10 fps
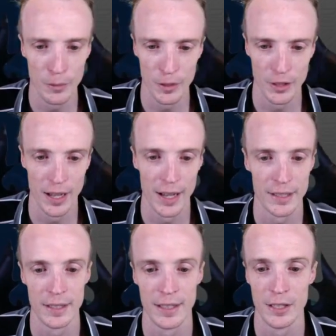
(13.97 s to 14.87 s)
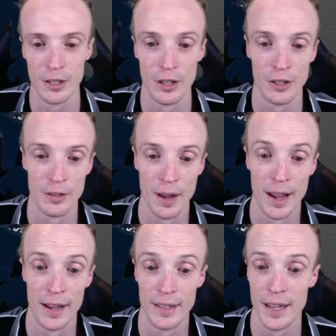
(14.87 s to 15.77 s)
which allows us to search
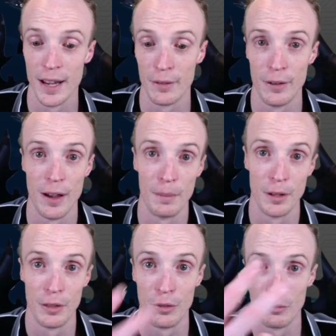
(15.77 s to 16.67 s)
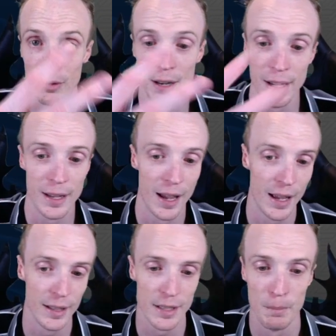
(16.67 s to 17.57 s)
our deck for up to 3
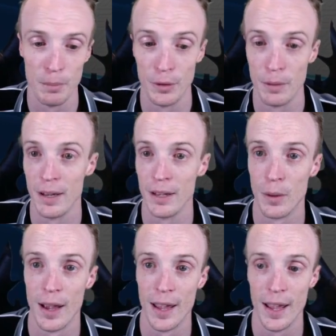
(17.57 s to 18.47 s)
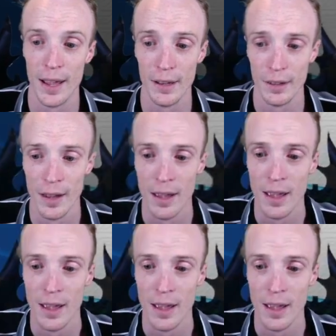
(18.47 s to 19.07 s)
cards and put them into our hand.